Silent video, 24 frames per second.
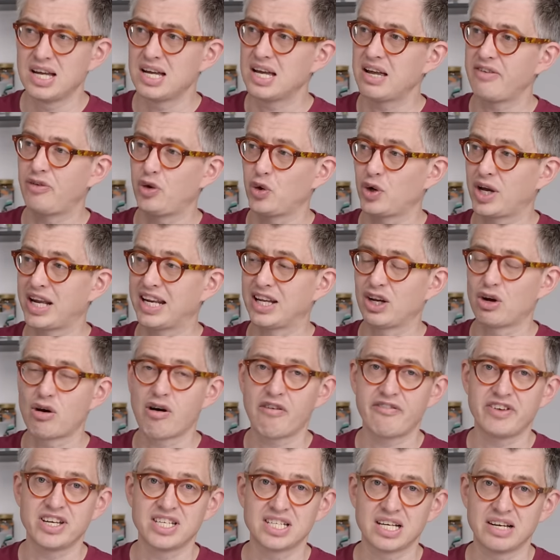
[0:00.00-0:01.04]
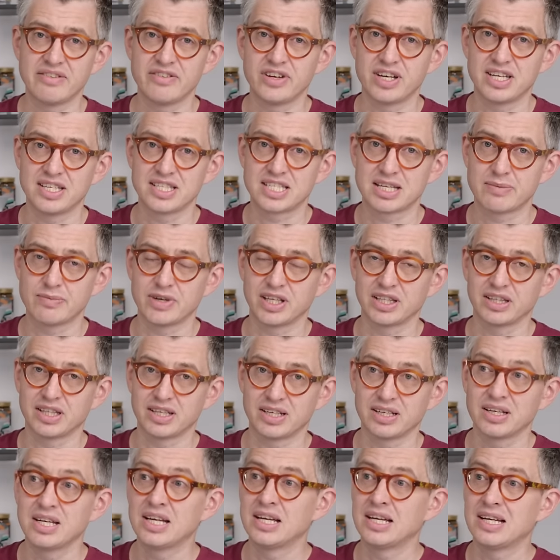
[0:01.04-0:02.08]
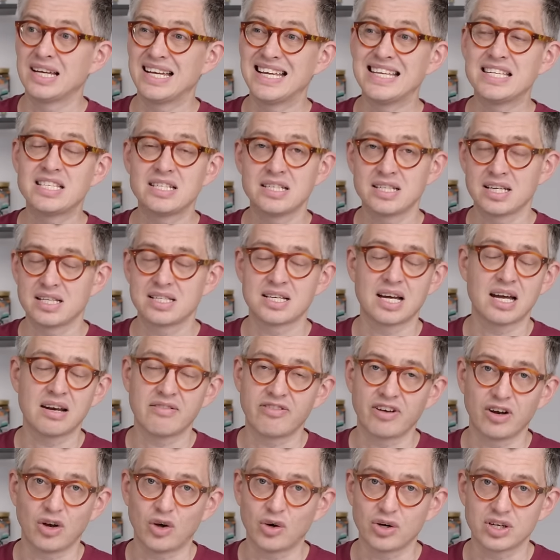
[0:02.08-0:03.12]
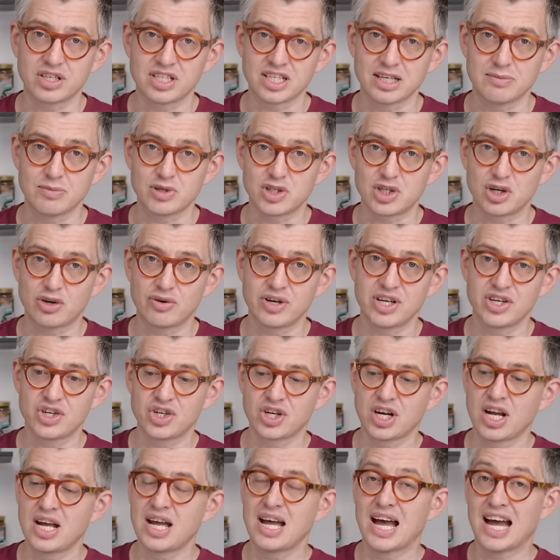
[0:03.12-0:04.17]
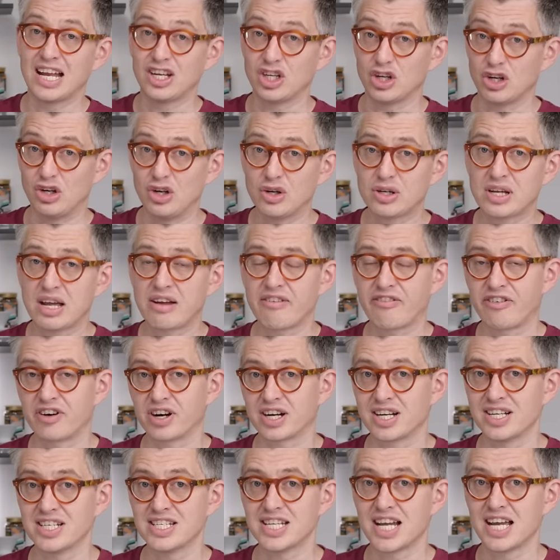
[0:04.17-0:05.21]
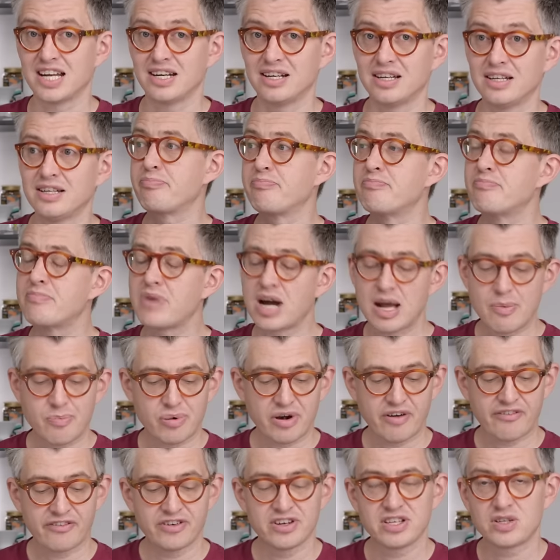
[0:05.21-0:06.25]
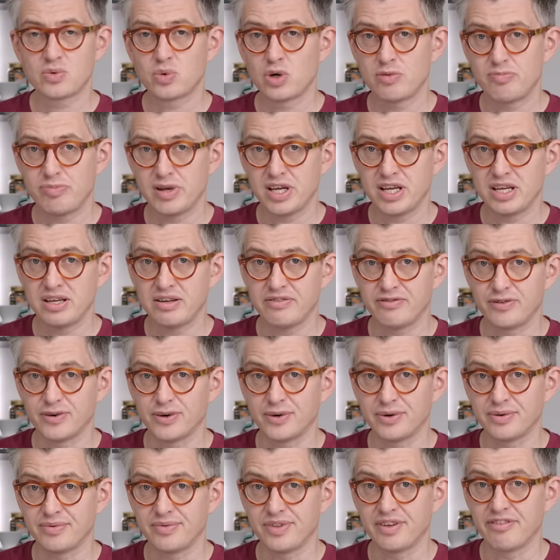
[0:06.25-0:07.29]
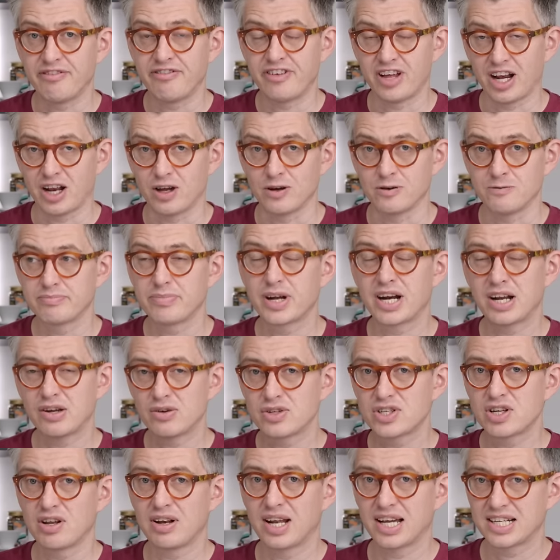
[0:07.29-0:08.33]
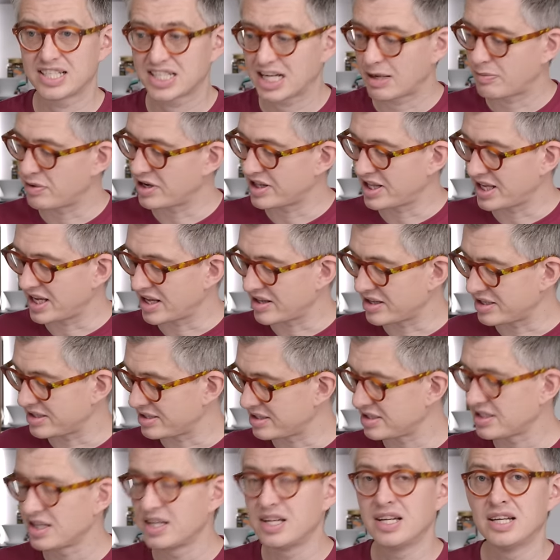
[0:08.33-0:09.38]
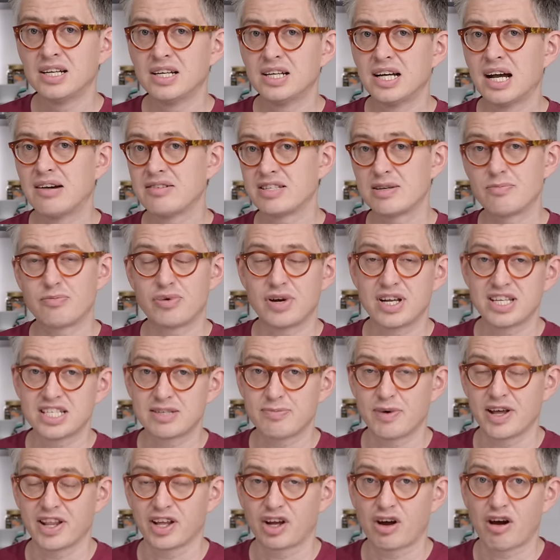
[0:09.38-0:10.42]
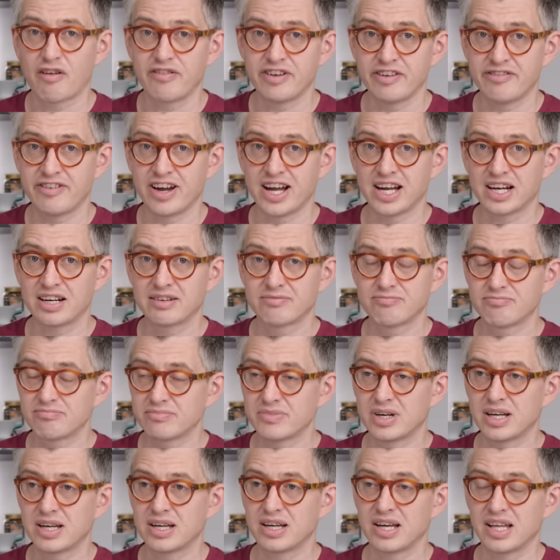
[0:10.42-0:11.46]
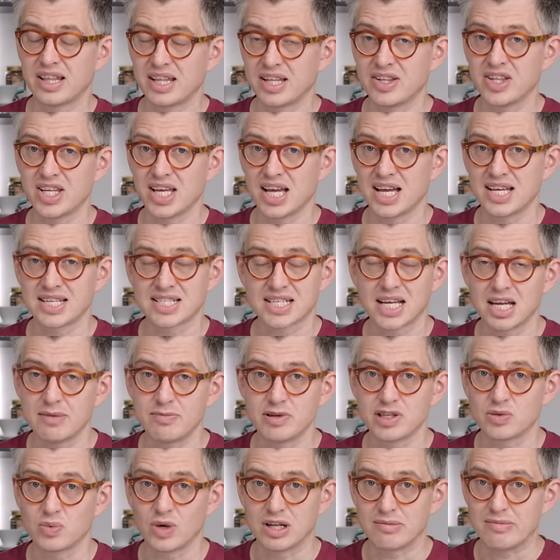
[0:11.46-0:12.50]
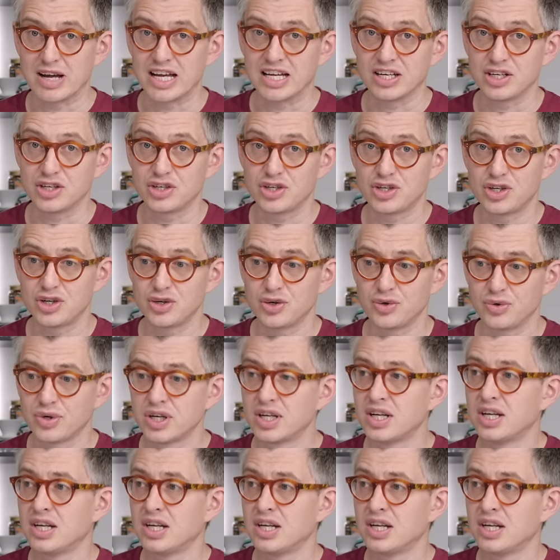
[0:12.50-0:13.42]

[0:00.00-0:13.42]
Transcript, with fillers: if you're getting coffee delivered in something that isn't designed for longer term storage and you're looking for a container, my preference would be for the Fellow. But I also liked a couple of the others. I was impressed by the coffee vac. I think the Airscape is well made too.